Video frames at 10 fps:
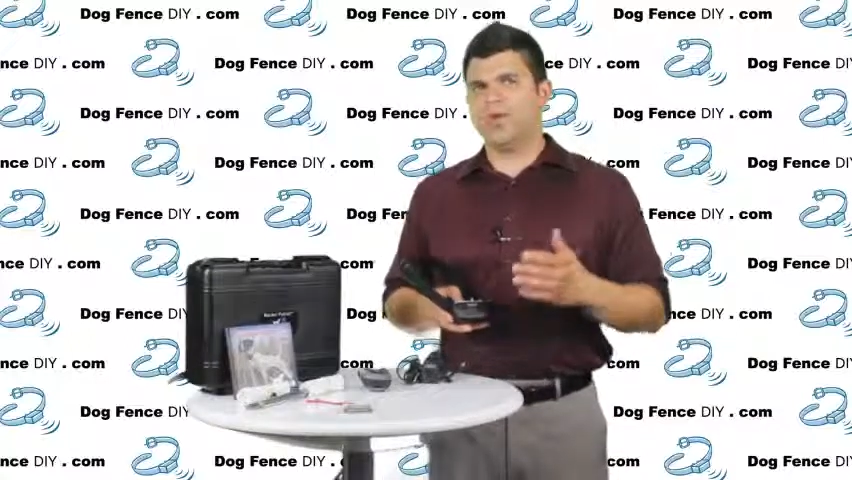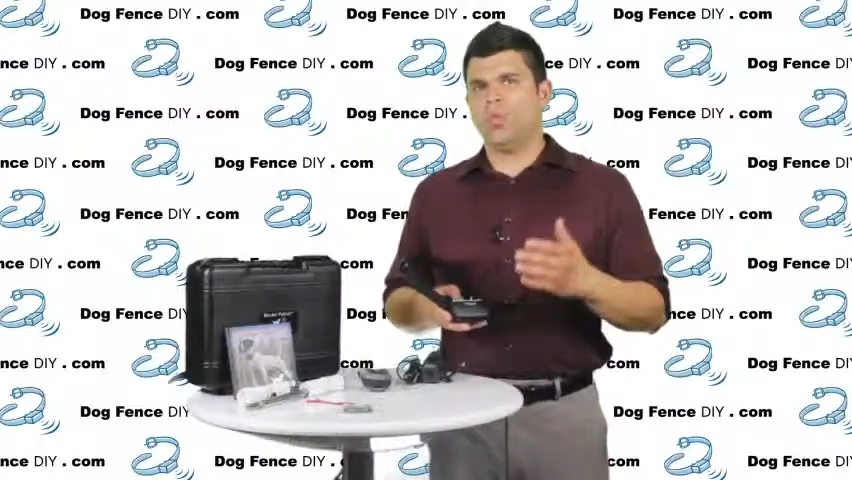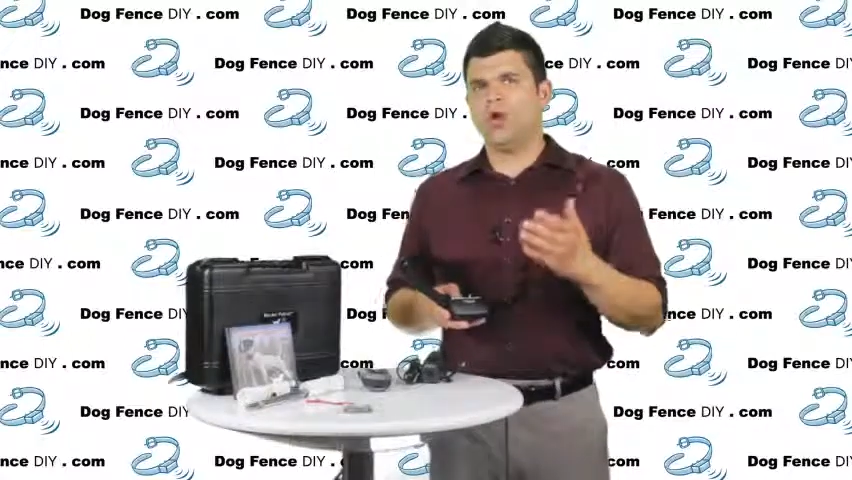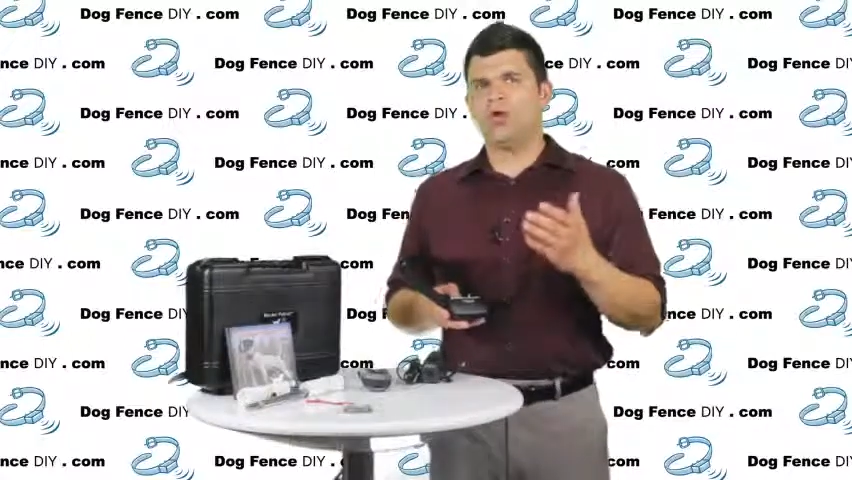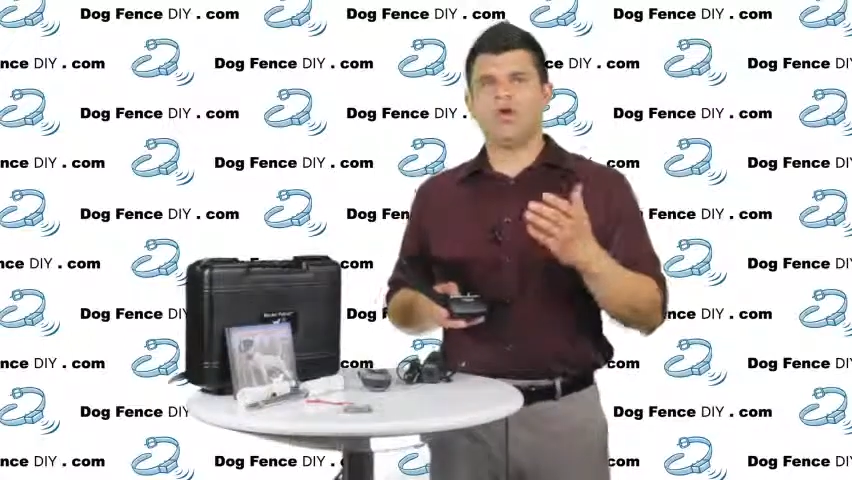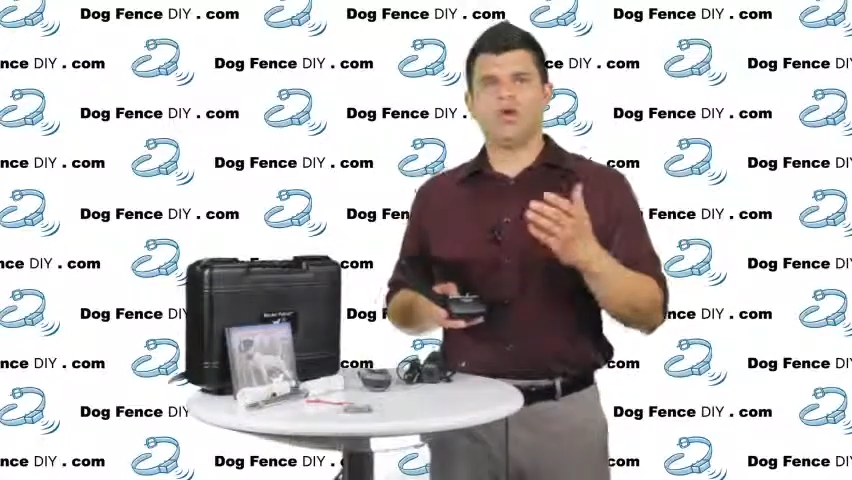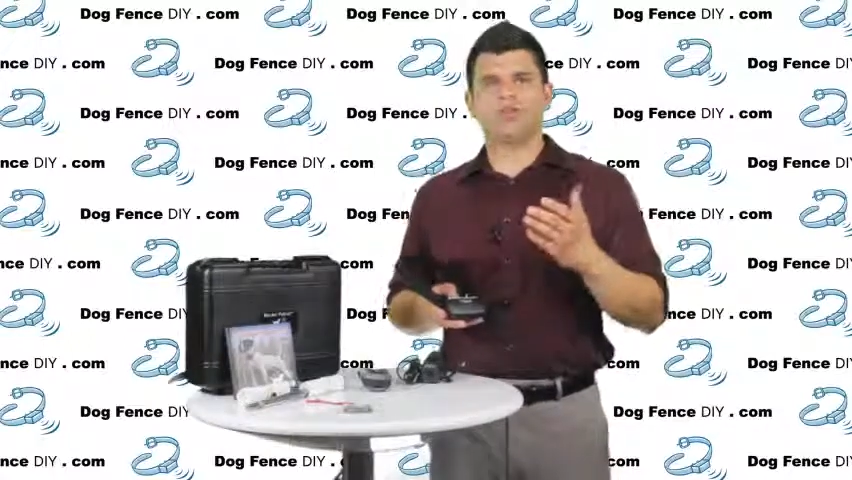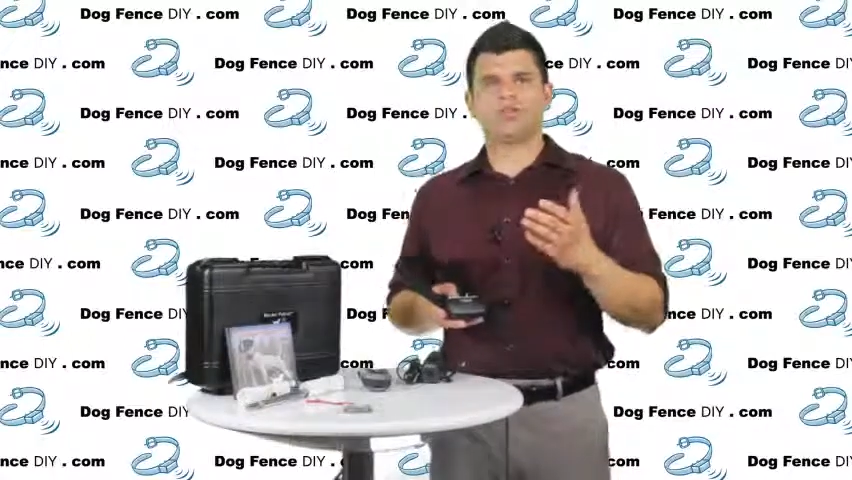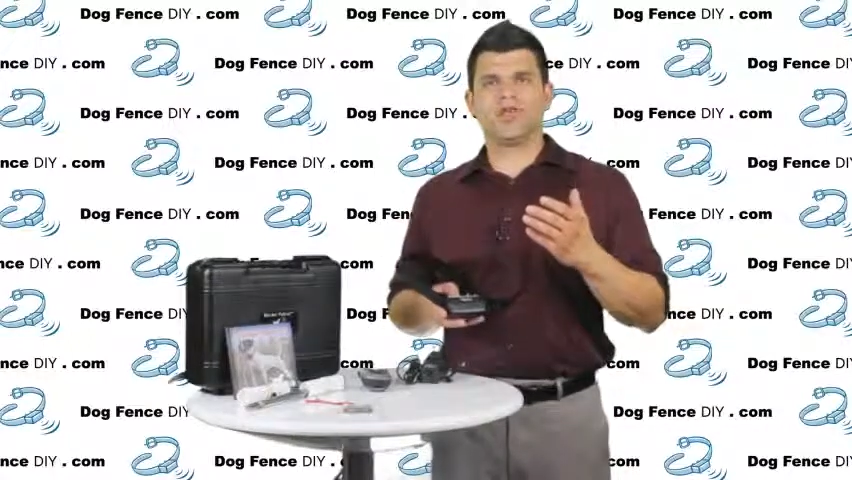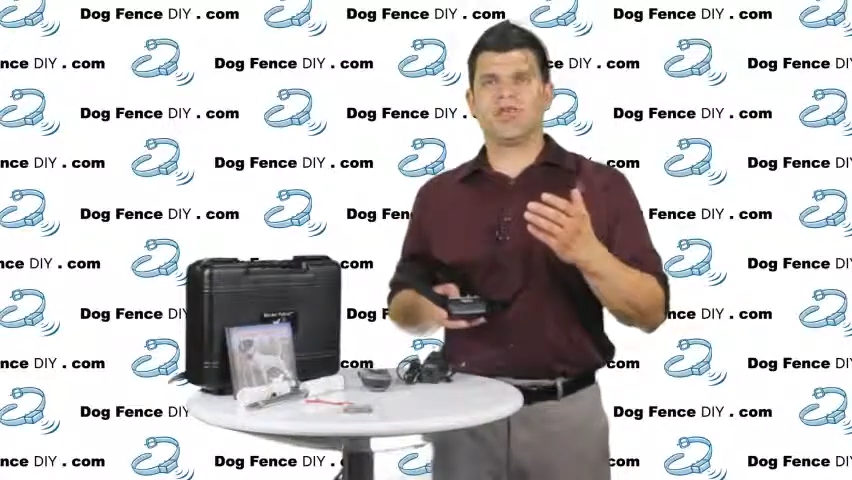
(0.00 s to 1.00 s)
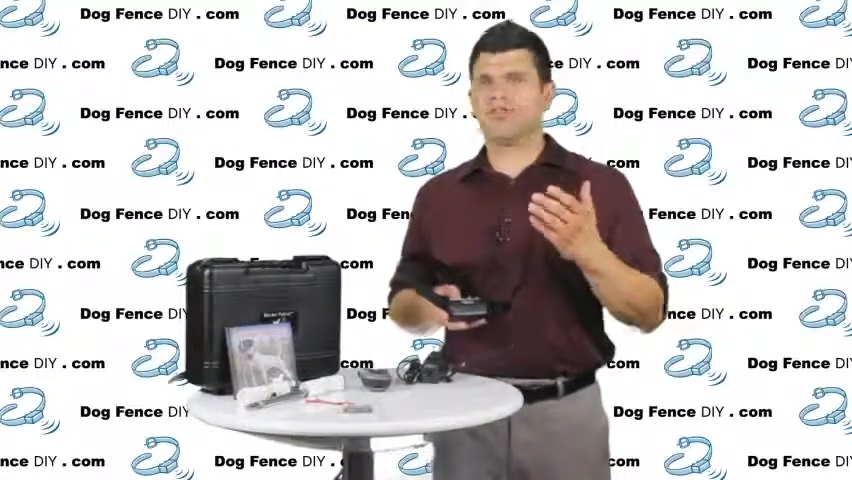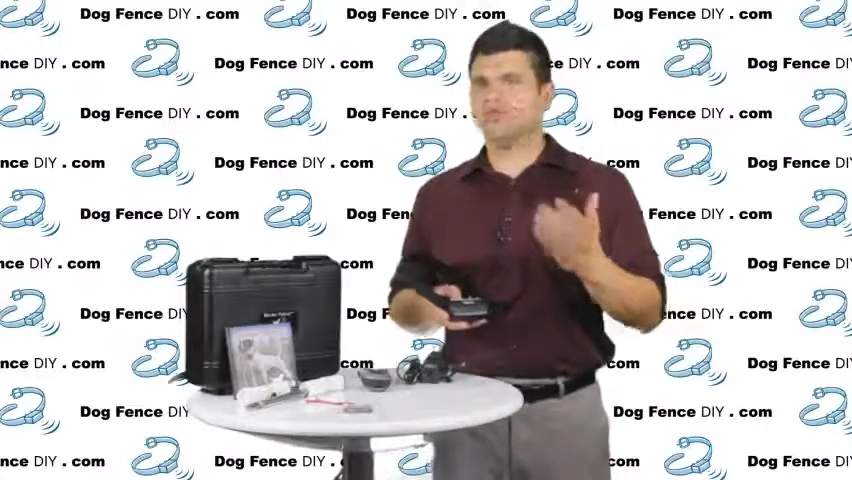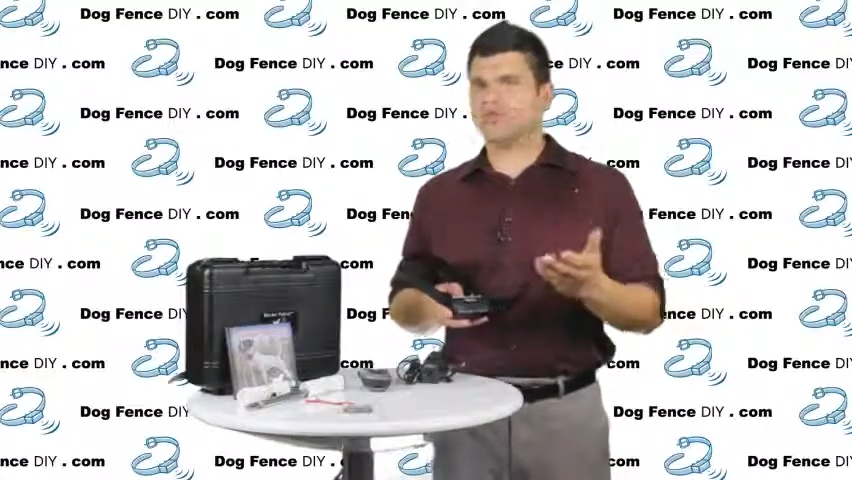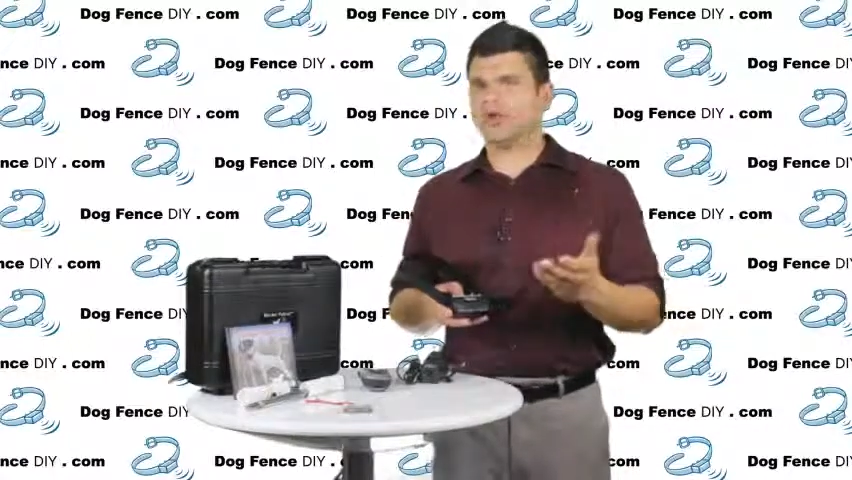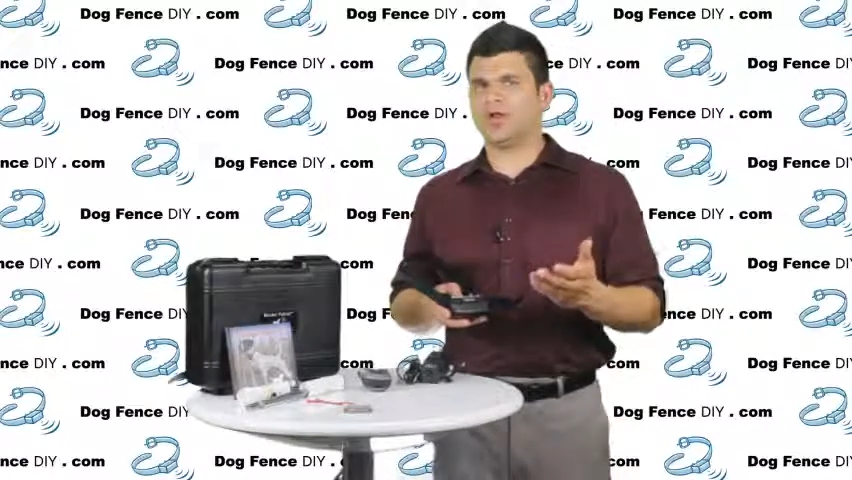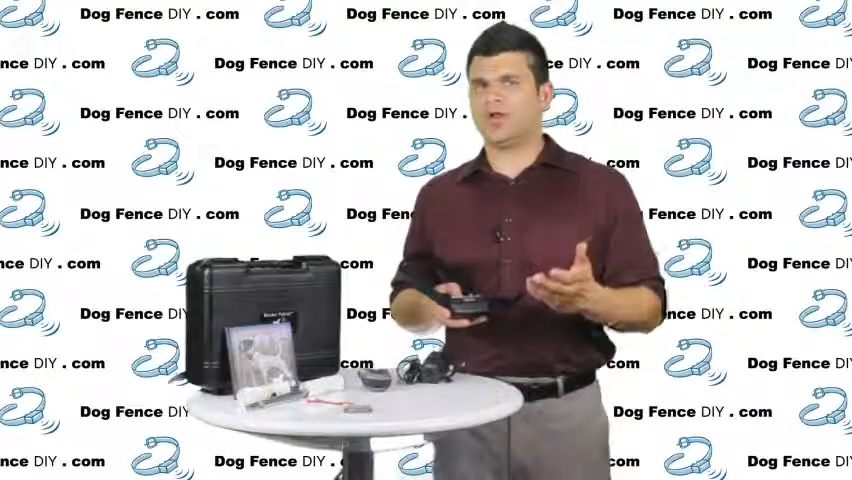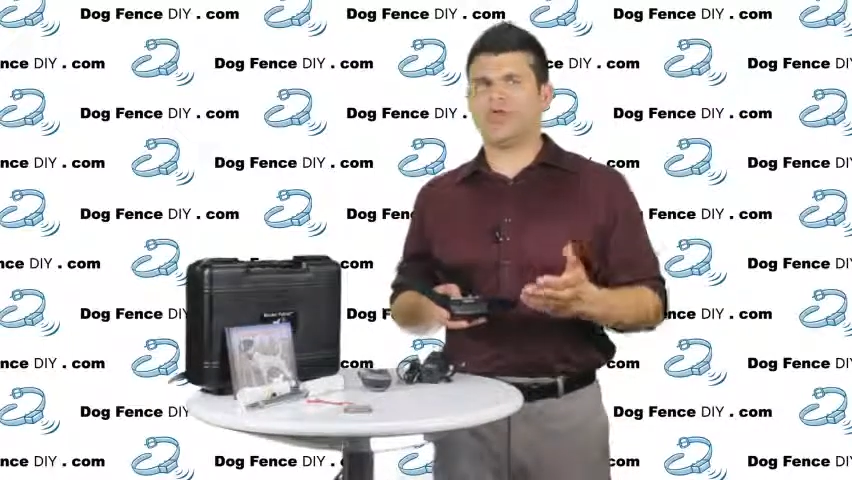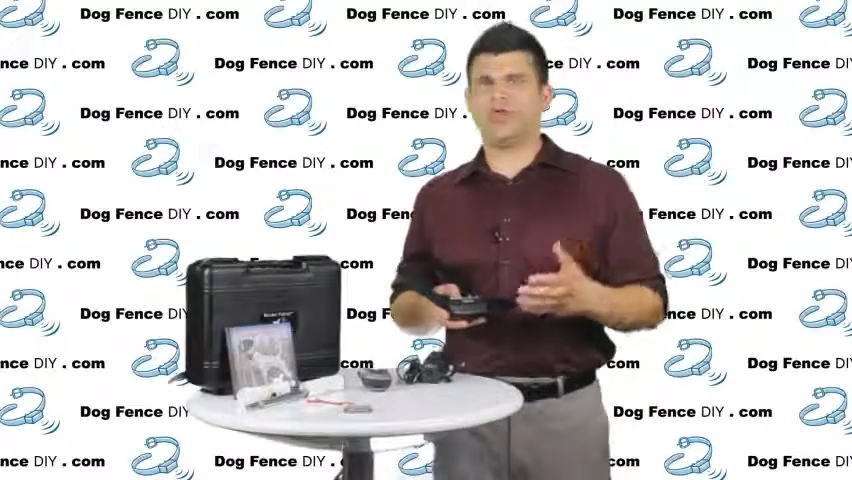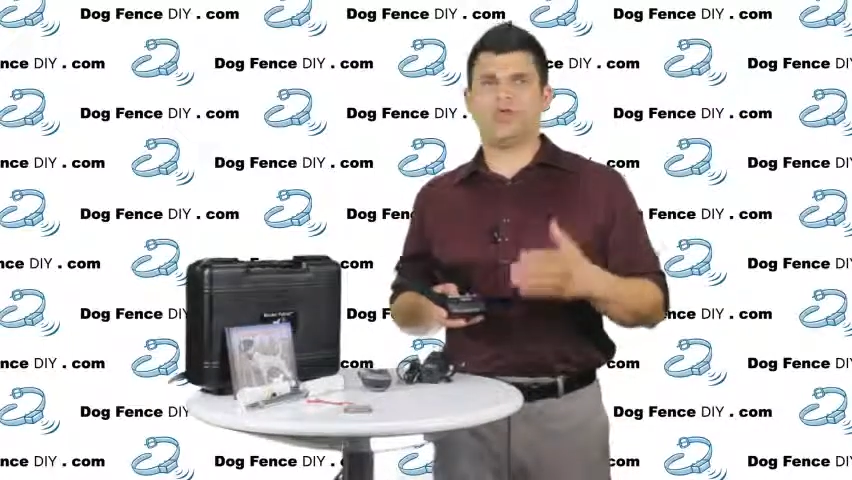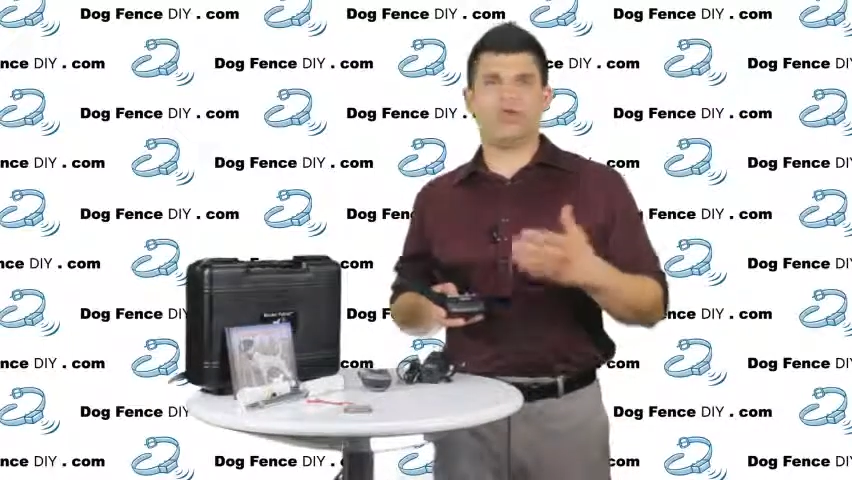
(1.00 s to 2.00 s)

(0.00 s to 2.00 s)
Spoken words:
Where there is heavy tree cover,